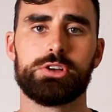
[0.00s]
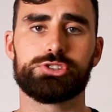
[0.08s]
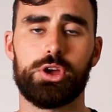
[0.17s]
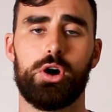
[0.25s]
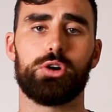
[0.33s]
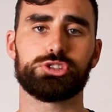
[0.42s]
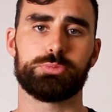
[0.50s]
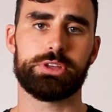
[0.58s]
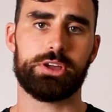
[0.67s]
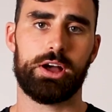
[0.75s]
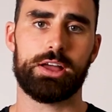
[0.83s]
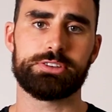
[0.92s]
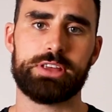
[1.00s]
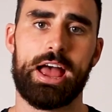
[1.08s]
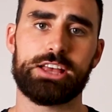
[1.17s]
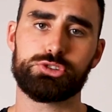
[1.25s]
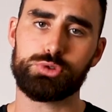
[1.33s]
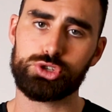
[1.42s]
So ultimately guys,
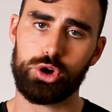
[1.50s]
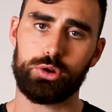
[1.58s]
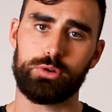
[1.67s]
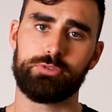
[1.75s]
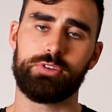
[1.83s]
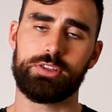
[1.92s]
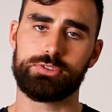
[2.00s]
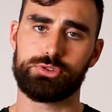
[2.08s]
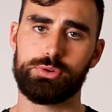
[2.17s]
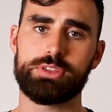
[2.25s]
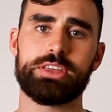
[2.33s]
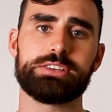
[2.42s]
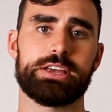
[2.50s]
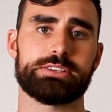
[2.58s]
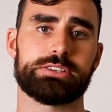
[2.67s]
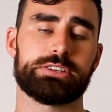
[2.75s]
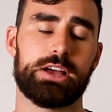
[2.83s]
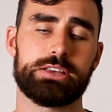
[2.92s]
as a result of doing these
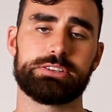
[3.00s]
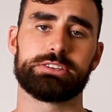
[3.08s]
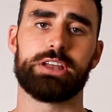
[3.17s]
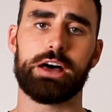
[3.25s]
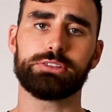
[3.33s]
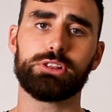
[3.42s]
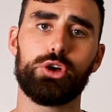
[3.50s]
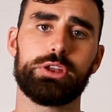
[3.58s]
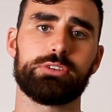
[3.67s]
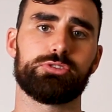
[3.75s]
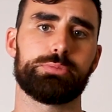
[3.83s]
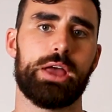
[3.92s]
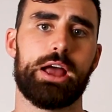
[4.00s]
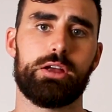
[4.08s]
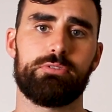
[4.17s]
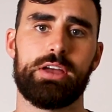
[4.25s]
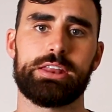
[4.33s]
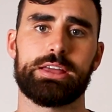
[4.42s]
exercises and unloading from your
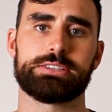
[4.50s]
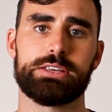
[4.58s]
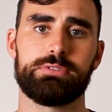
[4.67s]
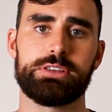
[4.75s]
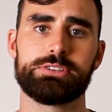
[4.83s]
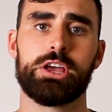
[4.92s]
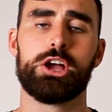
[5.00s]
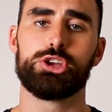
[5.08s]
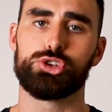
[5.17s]
aggravating activities,